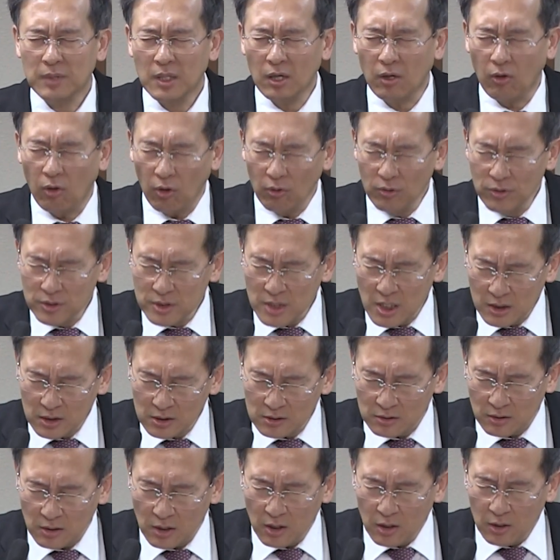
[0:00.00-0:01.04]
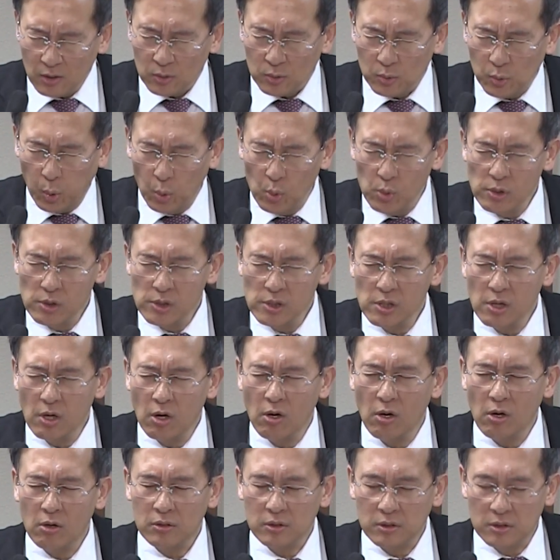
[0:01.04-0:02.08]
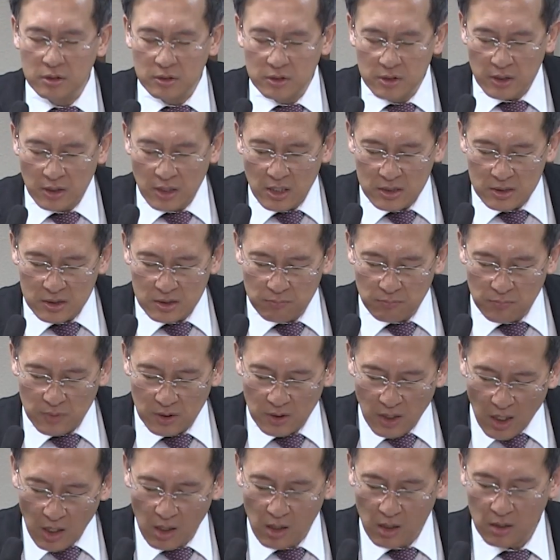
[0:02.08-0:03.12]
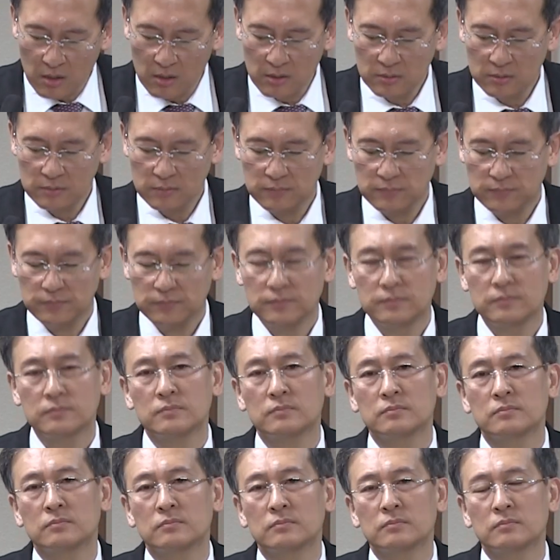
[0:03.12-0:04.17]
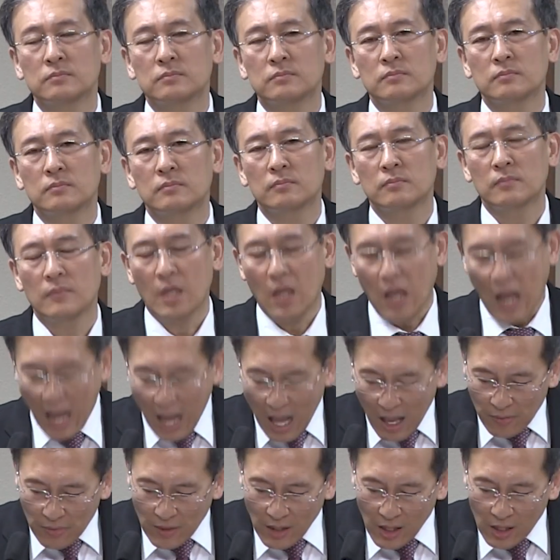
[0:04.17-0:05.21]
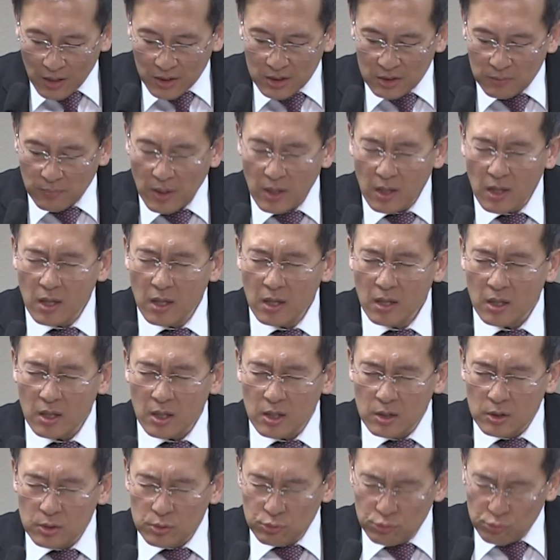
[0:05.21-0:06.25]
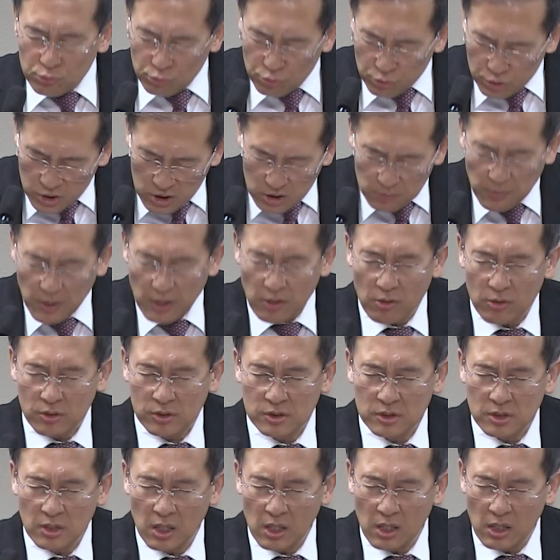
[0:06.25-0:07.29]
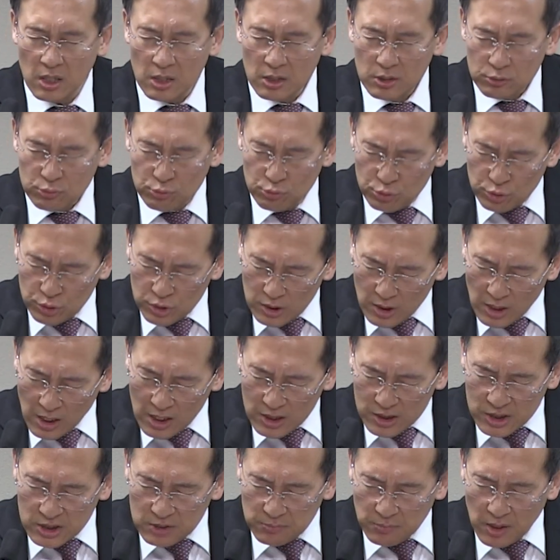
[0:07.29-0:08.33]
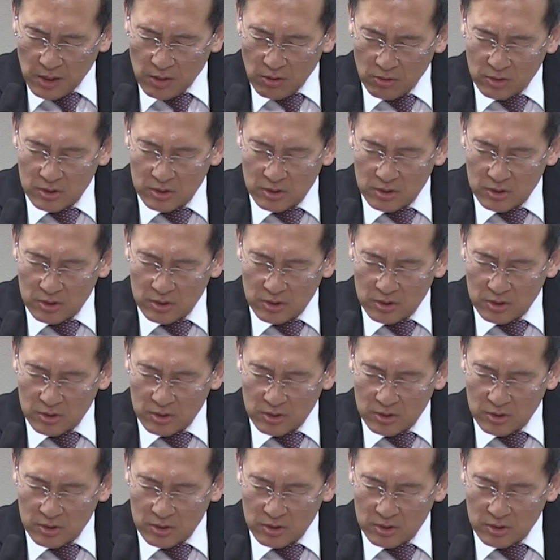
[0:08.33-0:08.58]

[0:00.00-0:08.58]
then his blessings pour out upon us after this. So what we give back to God